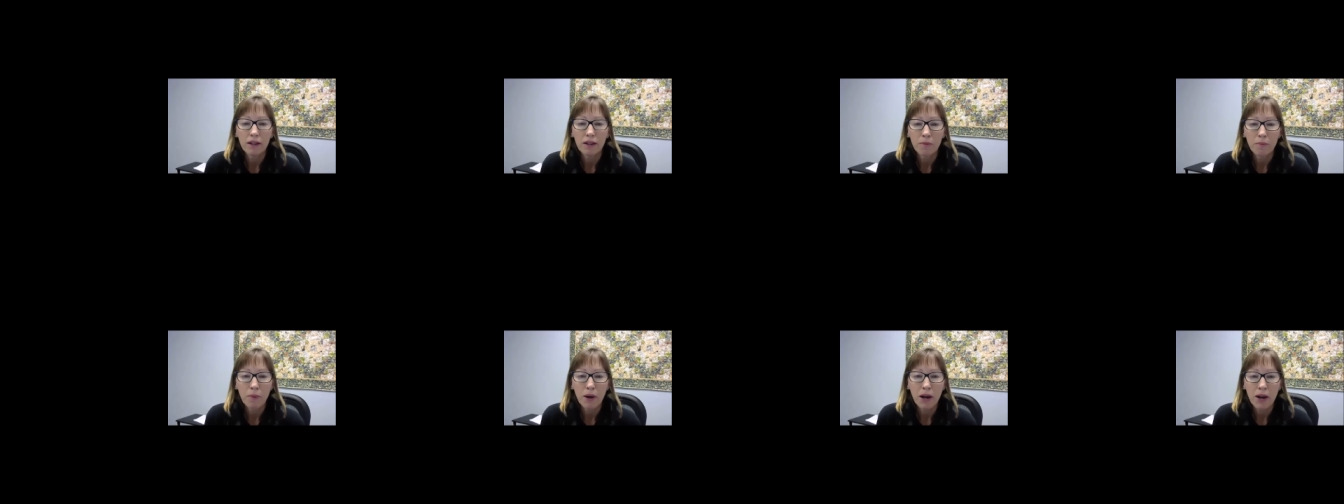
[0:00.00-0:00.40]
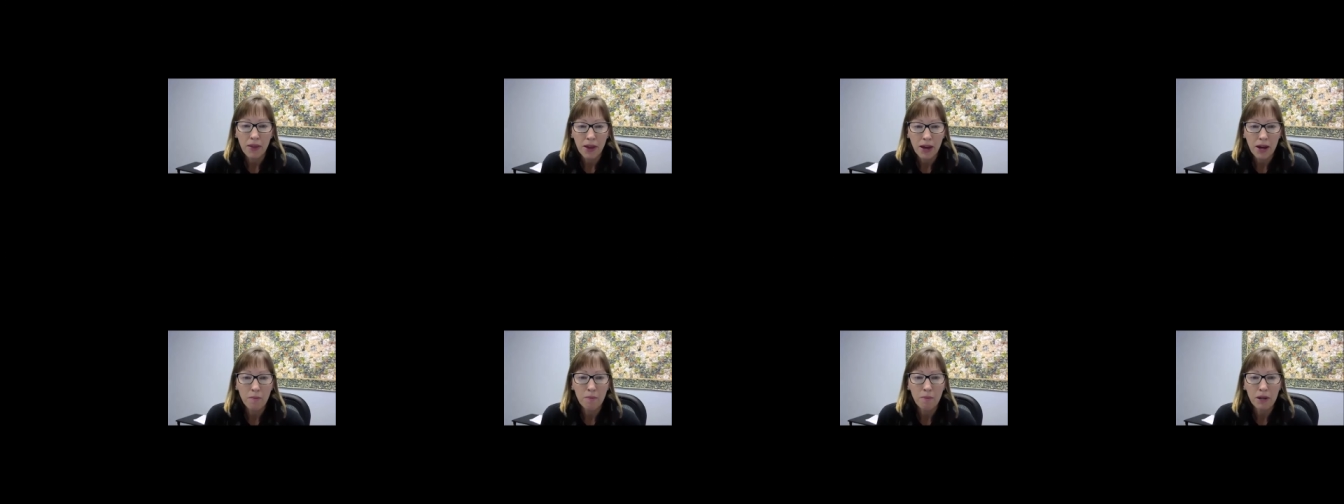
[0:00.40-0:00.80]
by
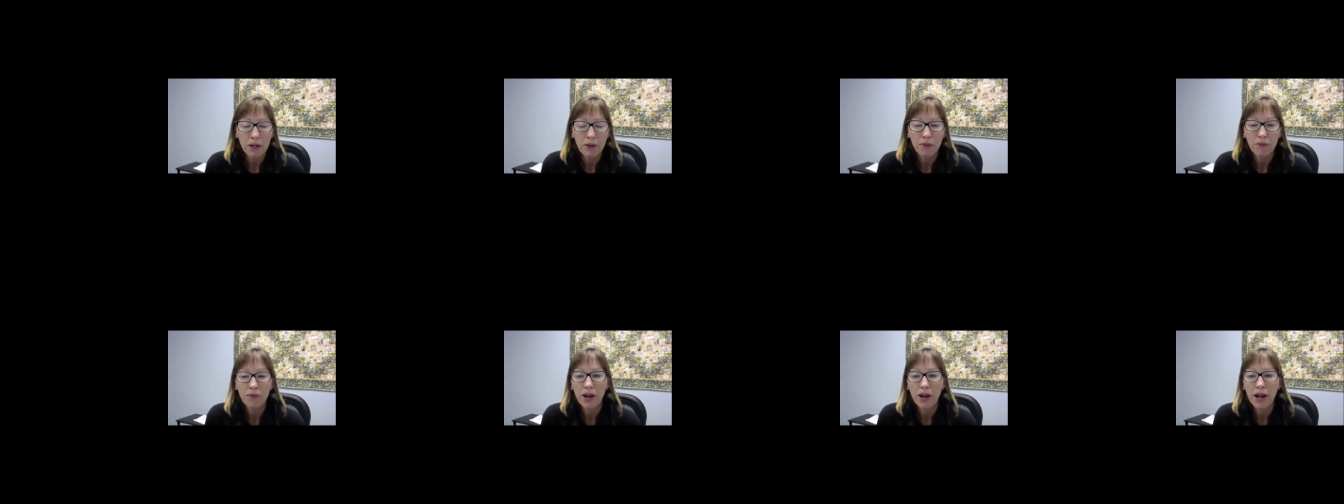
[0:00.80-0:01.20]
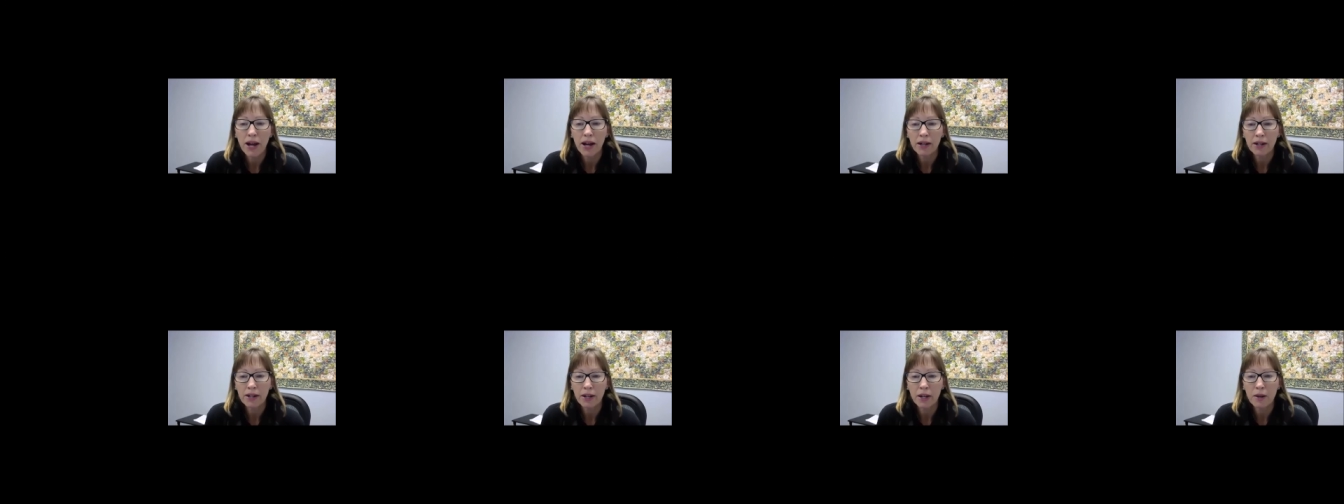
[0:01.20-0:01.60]
that mere
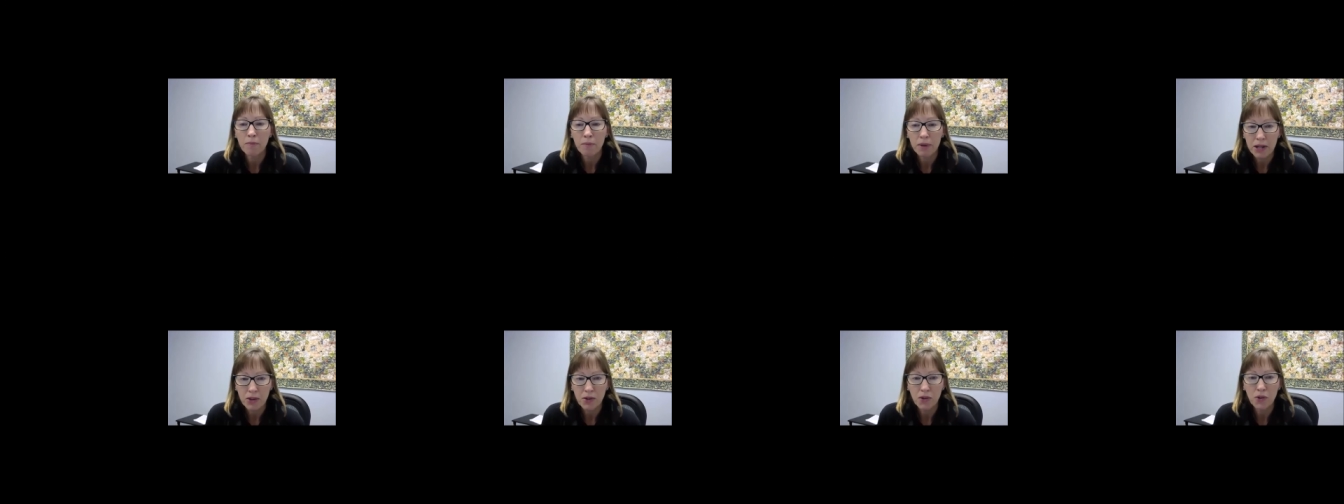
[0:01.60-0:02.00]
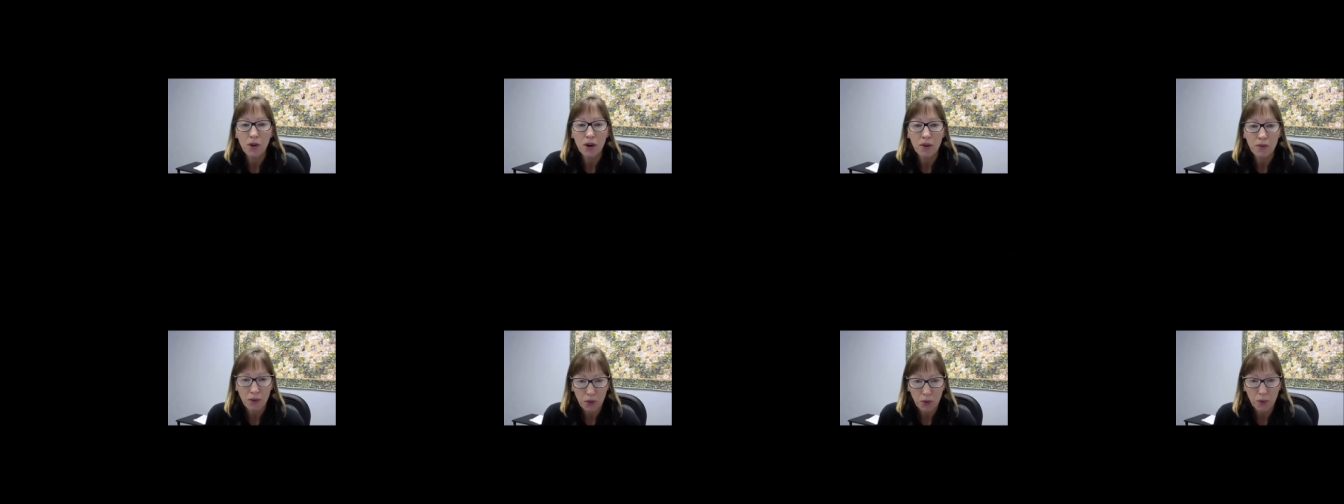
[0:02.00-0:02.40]
fact, that means you
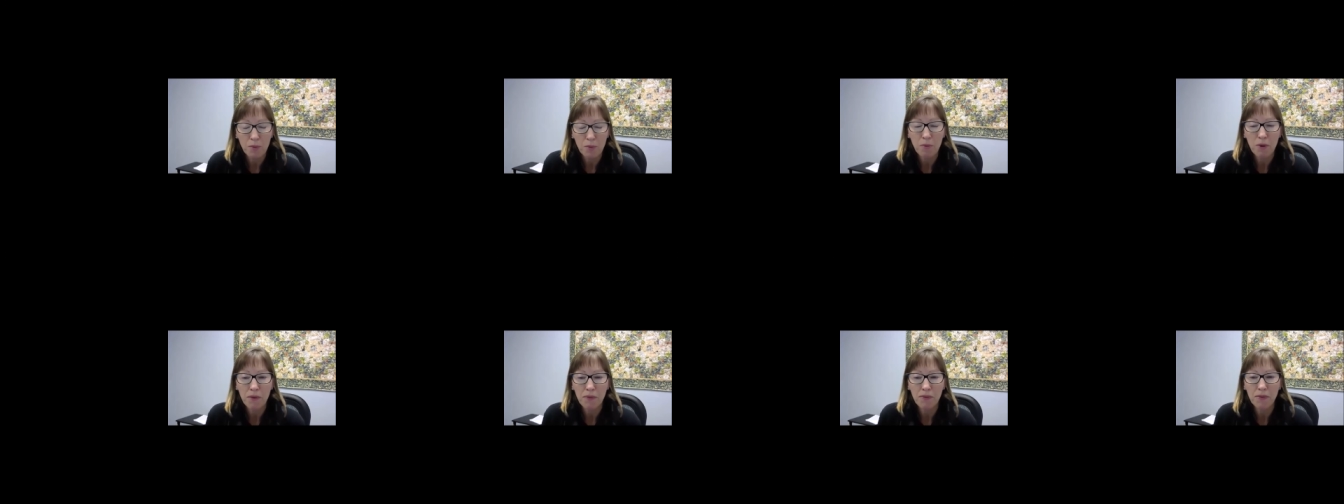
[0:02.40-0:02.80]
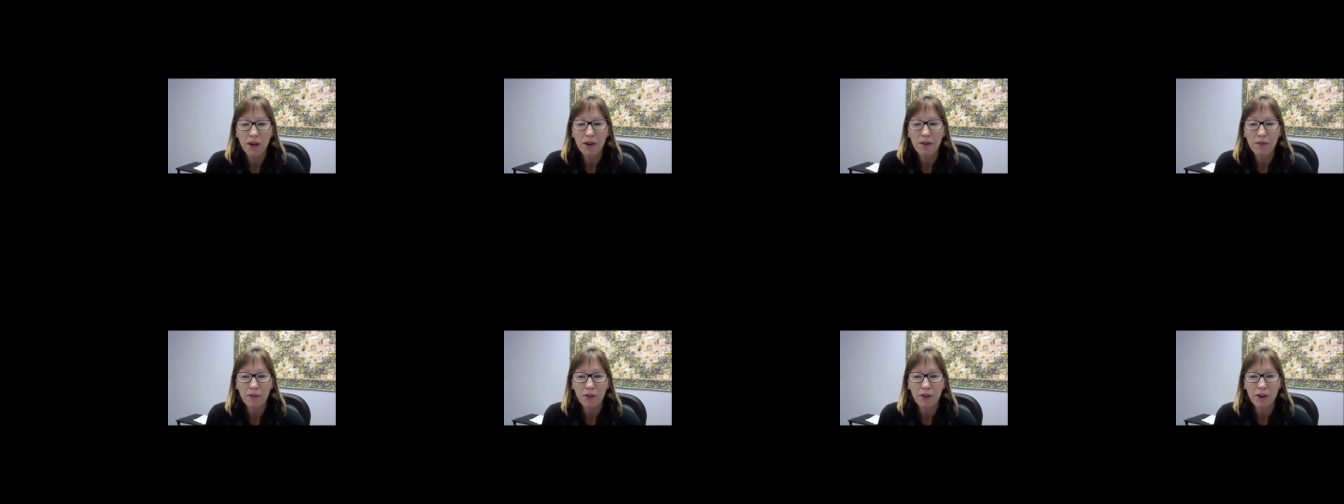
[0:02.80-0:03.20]
have a
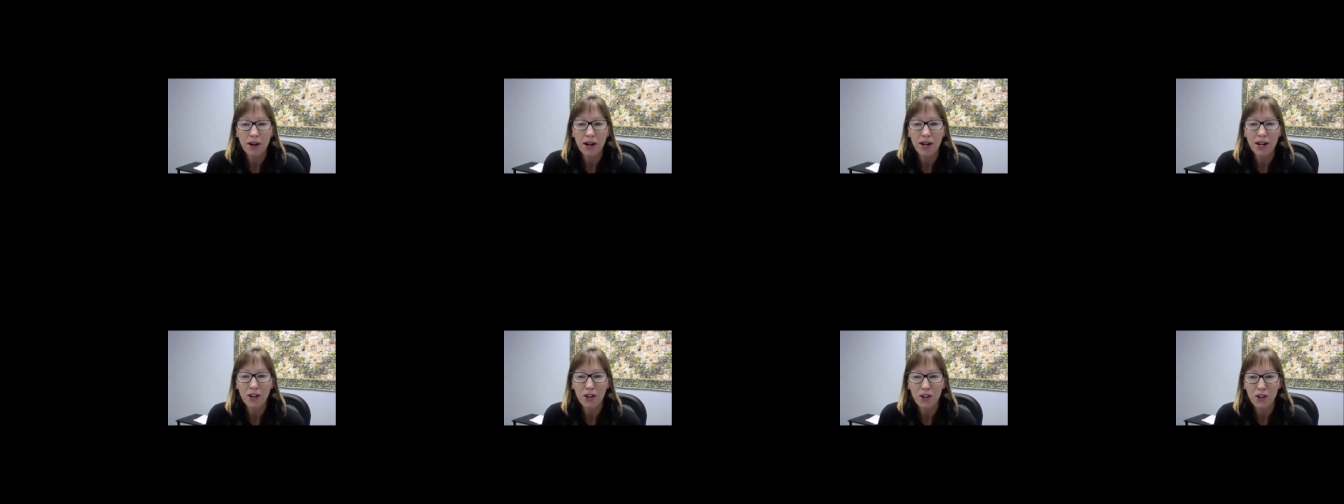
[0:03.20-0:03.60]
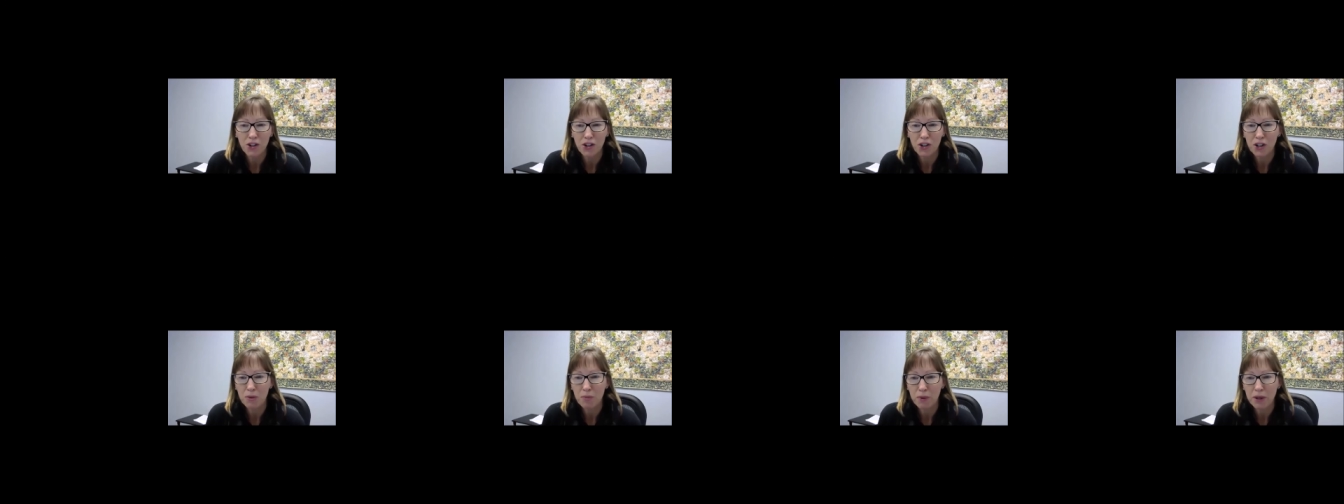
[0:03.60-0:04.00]
3.5 or higher
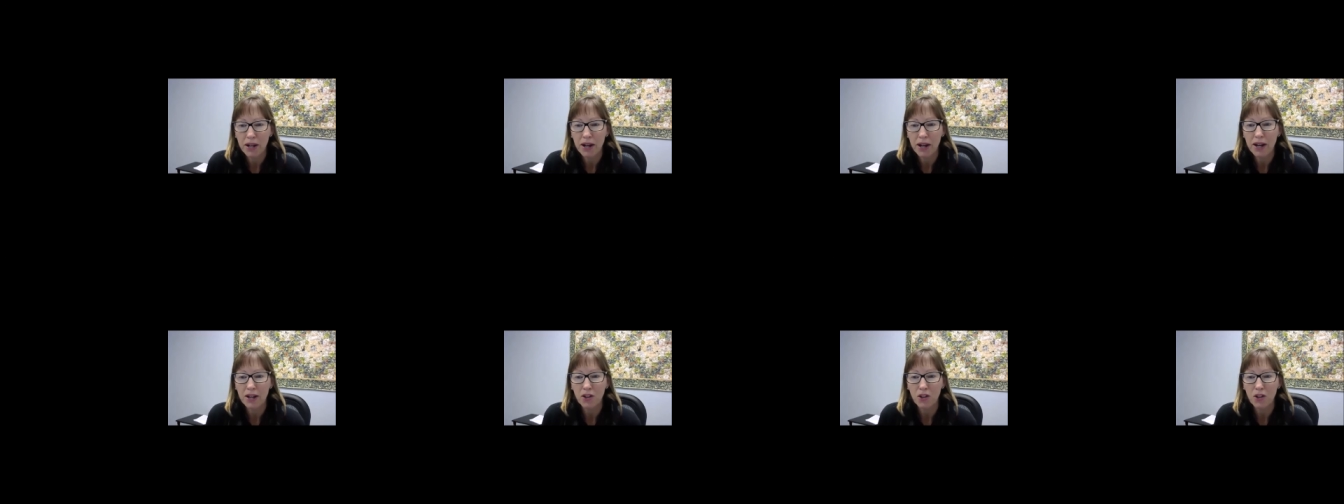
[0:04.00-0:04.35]
GPA.